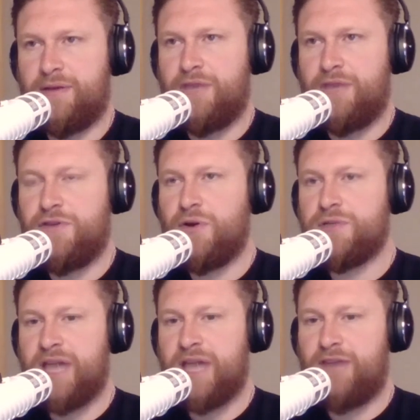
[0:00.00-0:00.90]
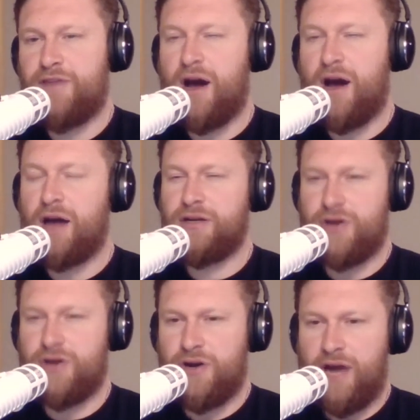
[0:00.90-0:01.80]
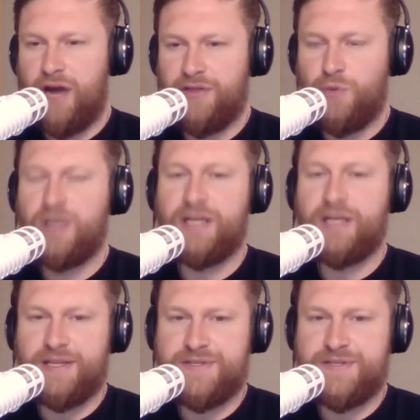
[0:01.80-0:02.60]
you don't have the hunger and the willingness